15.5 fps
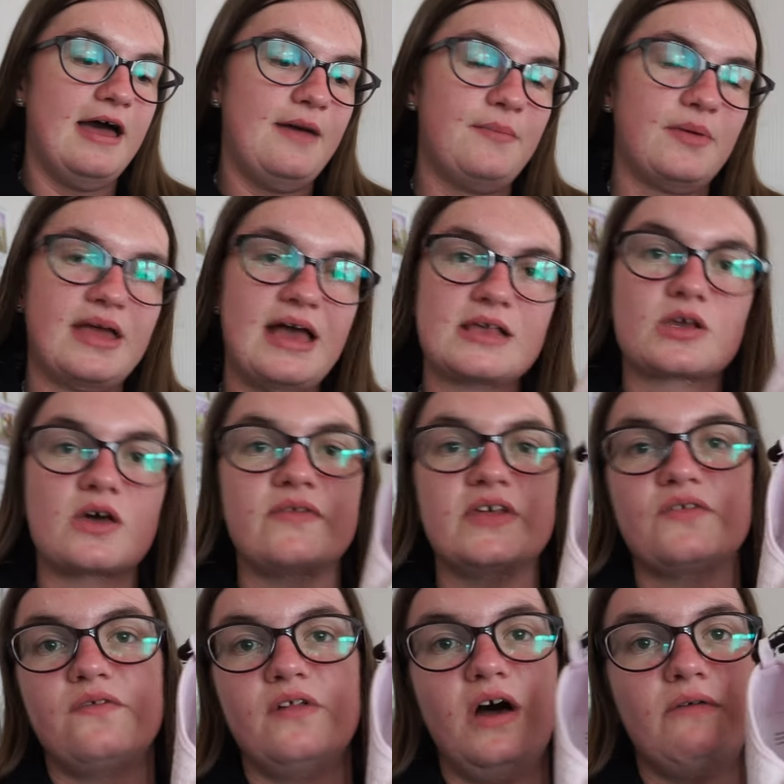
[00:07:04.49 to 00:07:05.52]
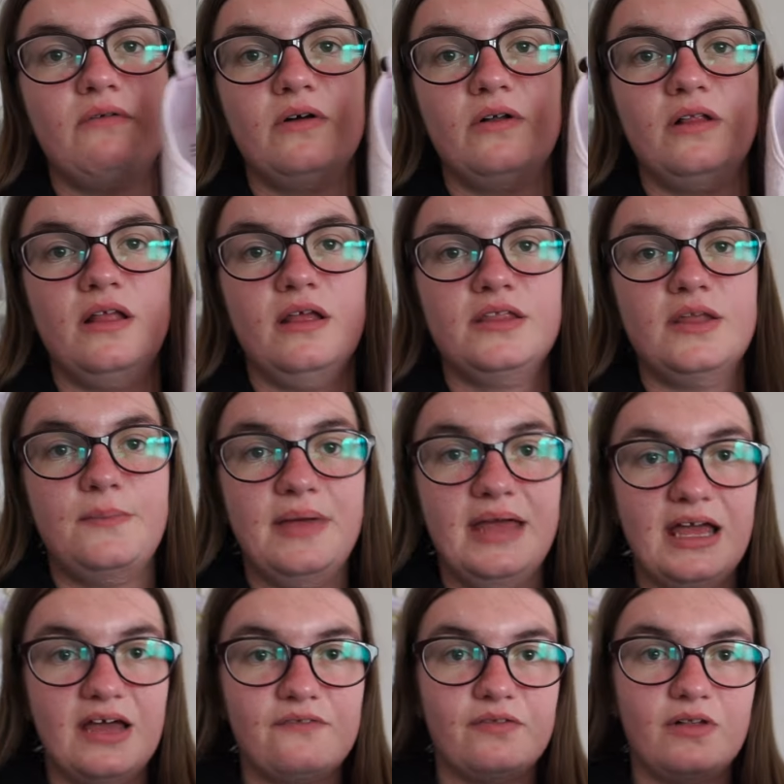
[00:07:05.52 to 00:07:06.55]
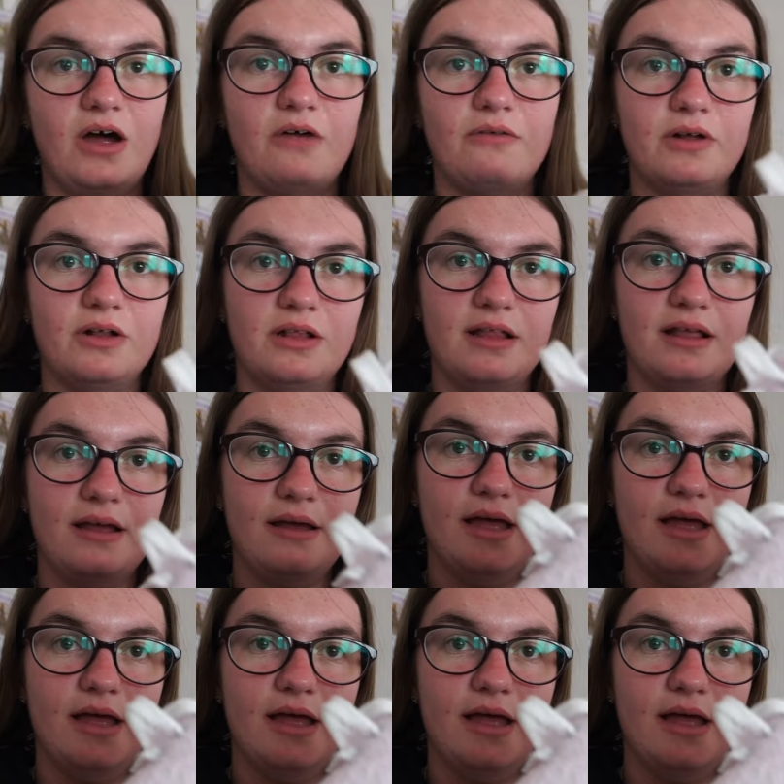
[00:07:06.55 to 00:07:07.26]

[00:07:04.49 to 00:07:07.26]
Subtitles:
But yeah, it's got these floral, the pink floral